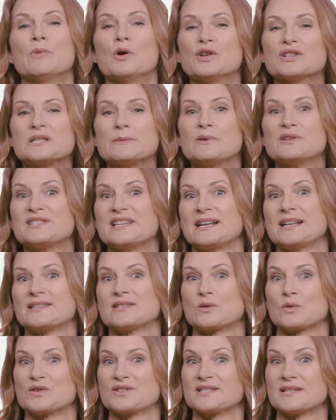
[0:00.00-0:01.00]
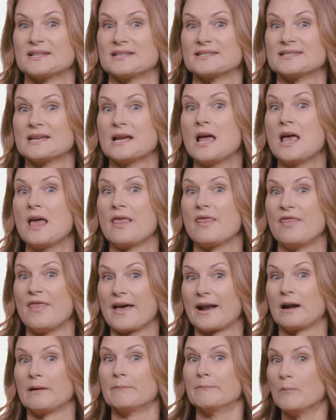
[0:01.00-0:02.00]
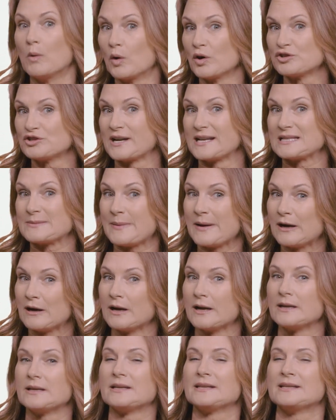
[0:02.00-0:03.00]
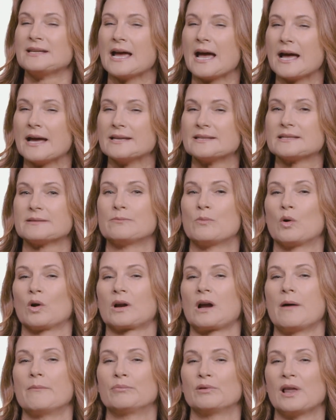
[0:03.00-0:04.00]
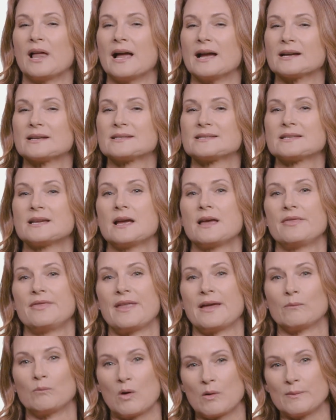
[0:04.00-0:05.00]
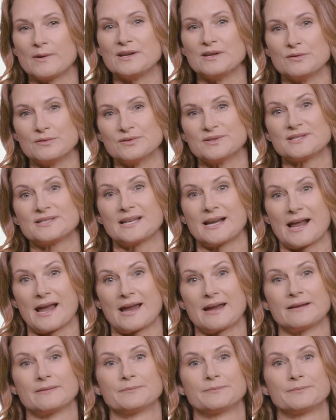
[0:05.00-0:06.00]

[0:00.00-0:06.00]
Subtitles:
multiple data sources that are more transparent yet more complex than what we use today.